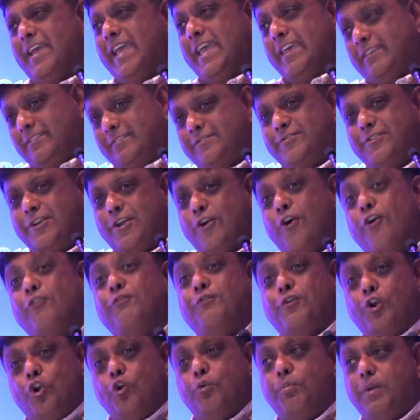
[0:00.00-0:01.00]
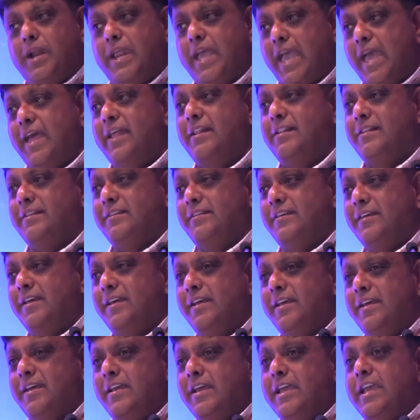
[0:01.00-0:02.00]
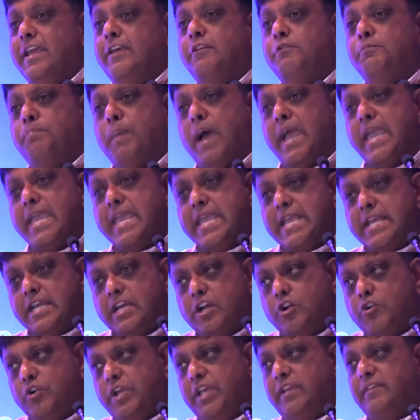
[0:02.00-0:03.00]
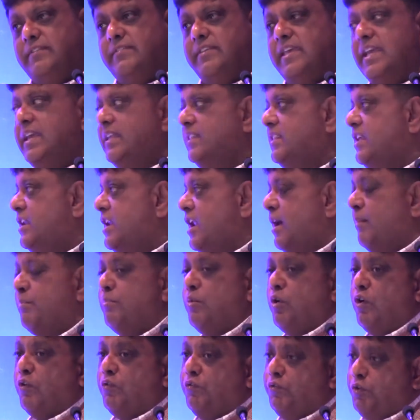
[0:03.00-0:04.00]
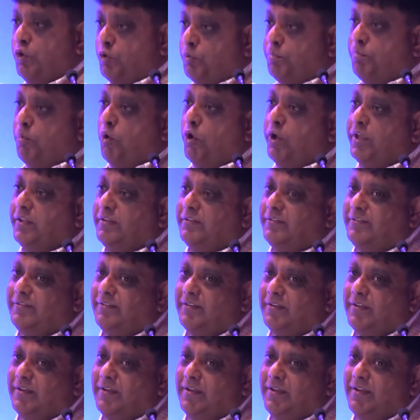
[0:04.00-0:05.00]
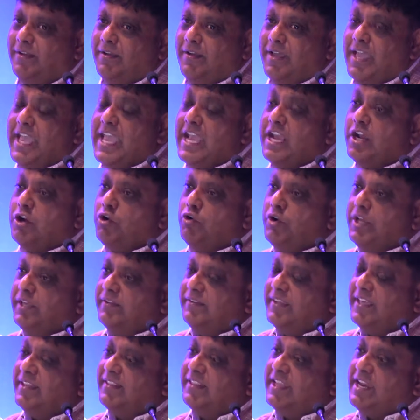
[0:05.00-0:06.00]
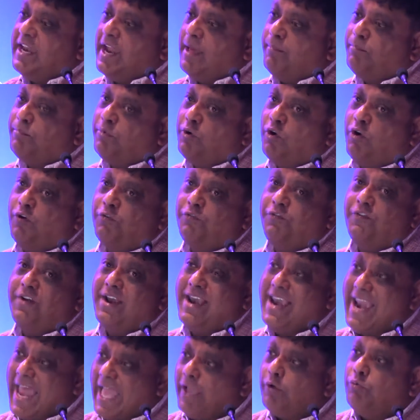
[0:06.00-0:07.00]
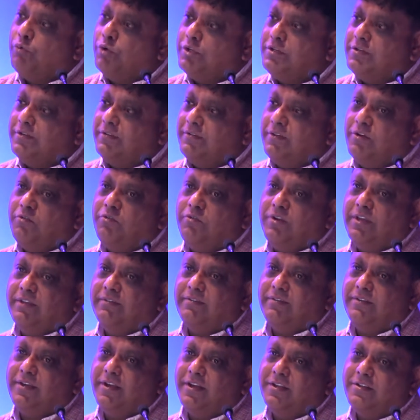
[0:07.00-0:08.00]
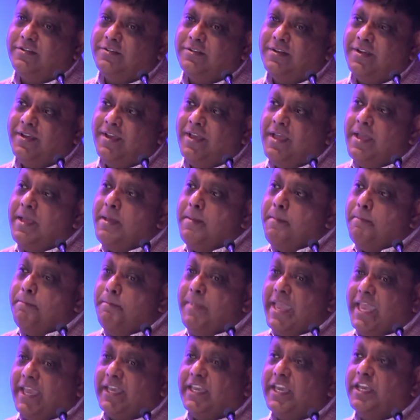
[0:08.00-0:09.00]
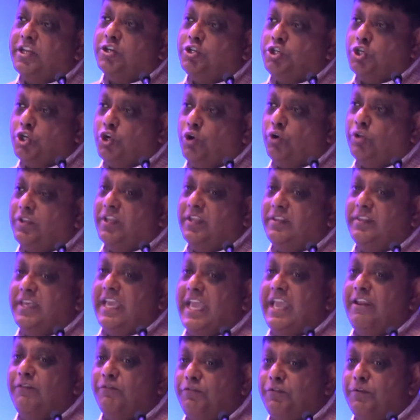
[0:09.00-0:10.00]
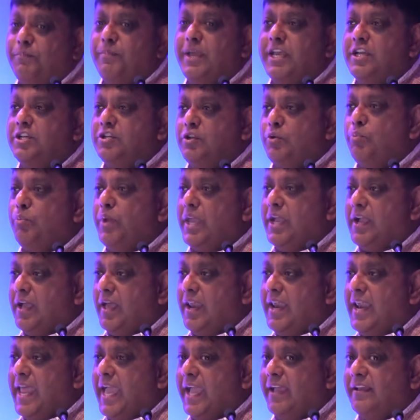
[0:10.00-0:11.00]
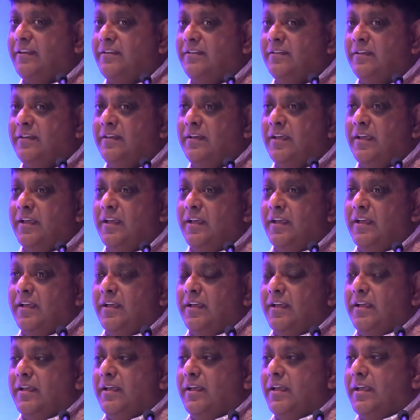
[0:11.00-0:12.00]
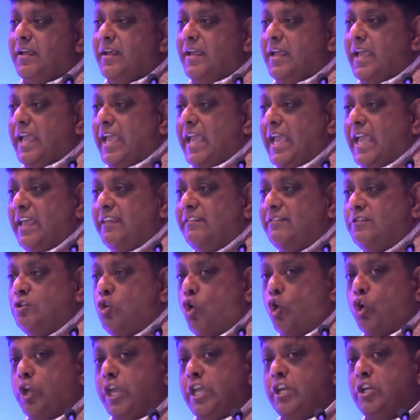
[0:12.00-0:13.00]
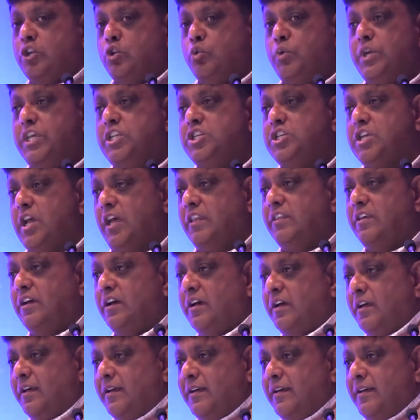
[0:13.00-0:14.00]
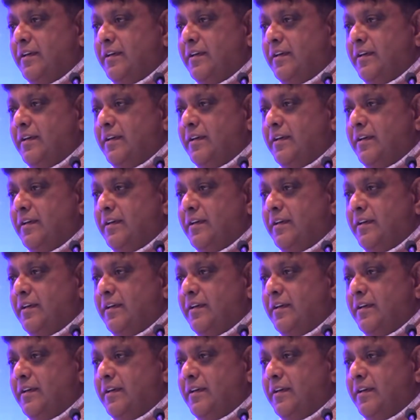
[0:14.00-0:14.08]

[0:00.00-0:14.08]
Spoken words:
history of global health is by increasing the number of viewpoints, increasing the number of languages and research, making sure that the information we collect is talking to each other